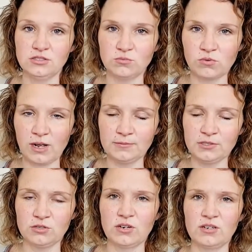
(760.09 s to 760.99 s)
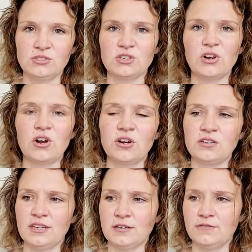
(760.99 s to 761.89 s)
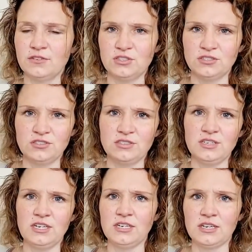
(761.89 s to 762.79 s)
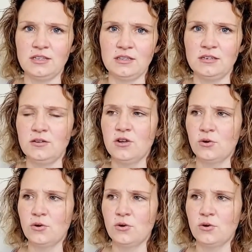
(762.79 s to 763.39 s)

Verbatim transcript: wraps it around your heart like a vicious snake and then